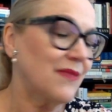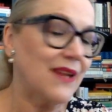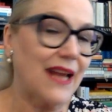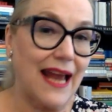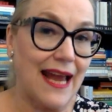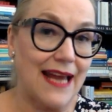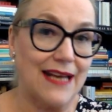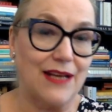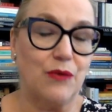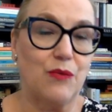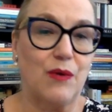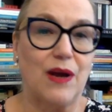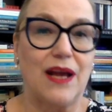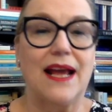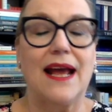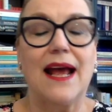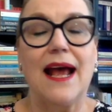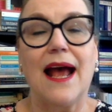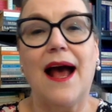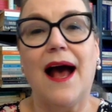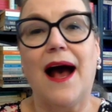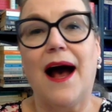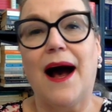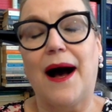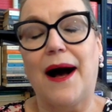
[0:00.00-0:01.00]
Anyway,
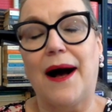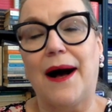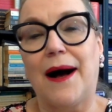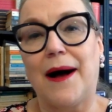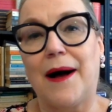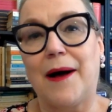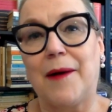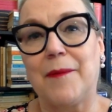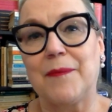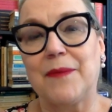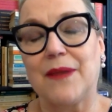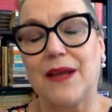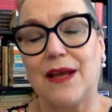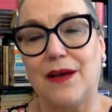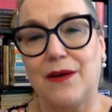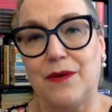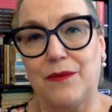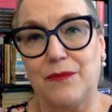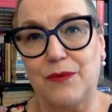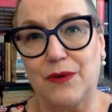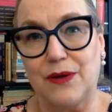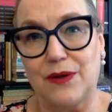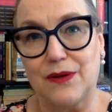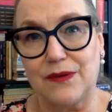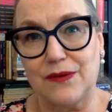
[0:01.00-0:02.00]

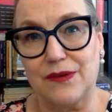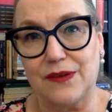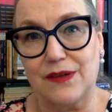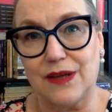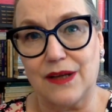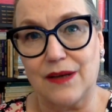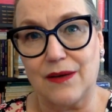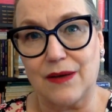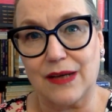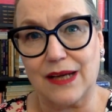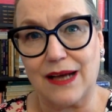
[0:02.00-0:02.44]
a